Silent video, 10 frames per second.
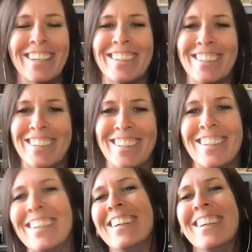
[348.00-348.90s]

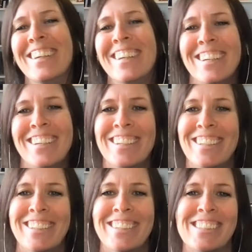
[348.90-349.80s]

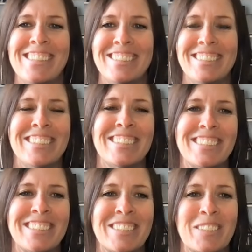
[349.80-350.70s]

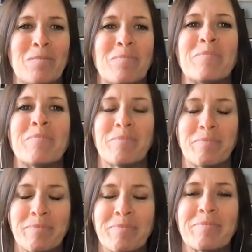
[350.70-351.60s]

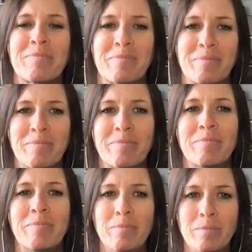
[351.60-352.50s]

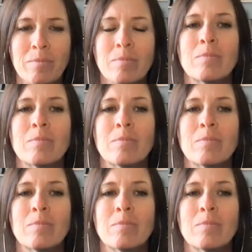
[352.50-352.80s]
(silent)